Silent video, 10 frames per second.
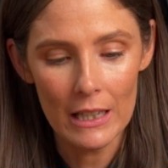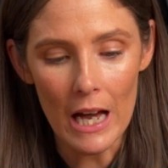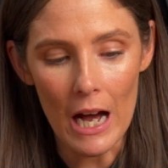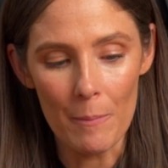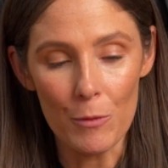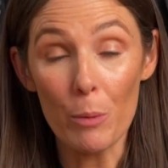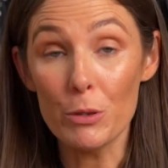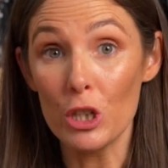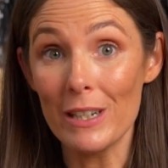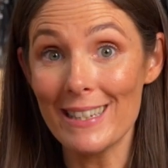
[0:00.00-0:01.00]

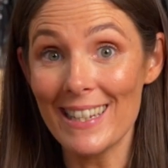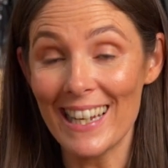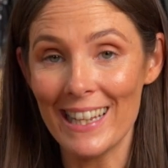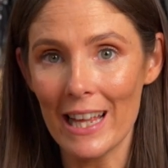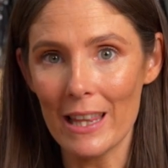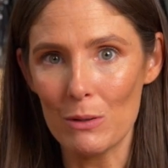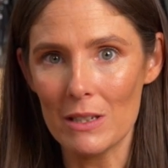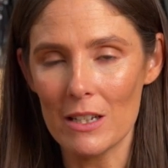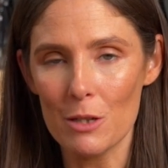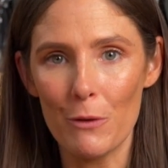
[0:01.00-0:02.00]
Opportunistic in that they were
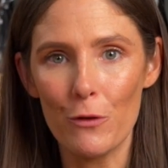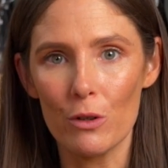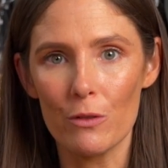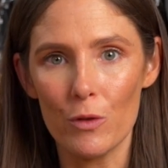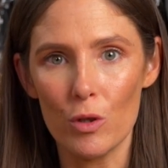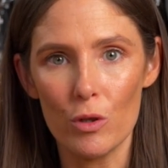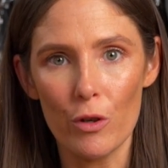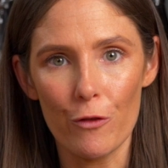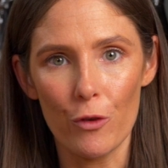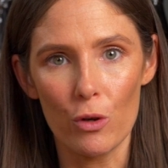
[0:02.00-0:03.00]
sent to me for
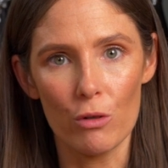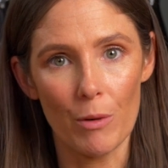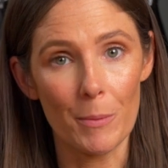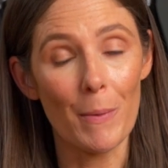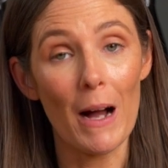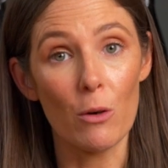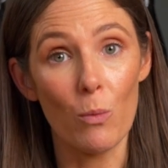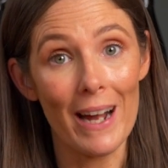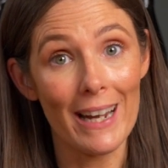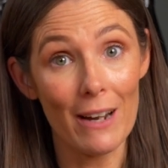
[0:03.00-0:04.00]
review for Robert Parker
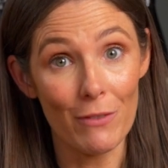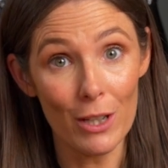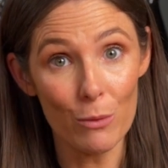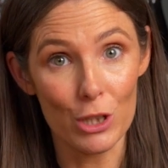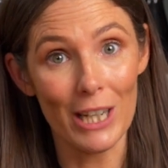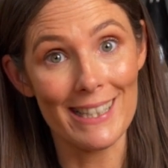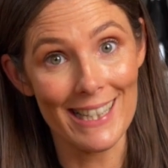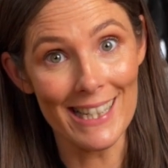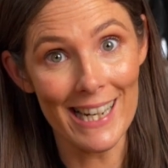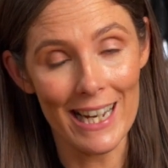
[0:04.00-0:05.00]
Wine Advocate, which I
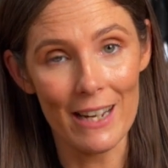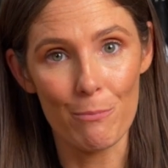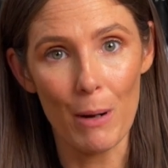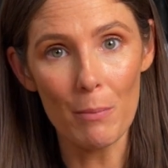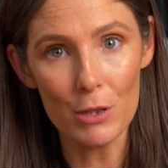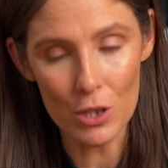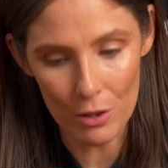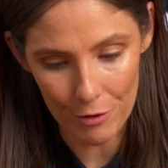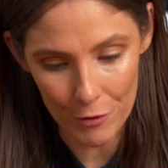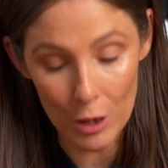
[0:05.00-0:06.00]
did, and I have published
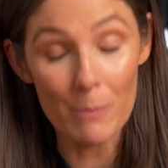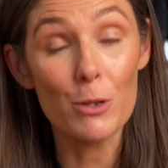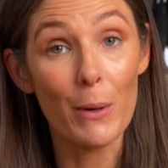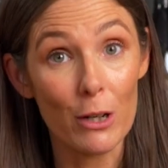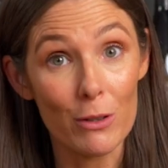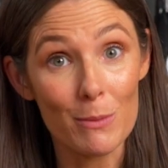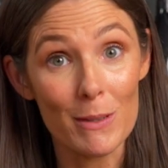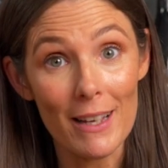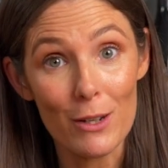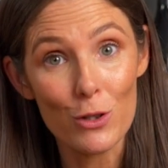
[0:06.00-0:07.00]
the review in between
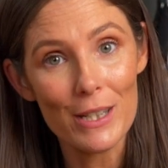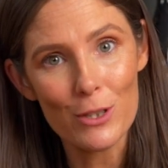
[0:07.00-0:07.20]
Christmas and New Year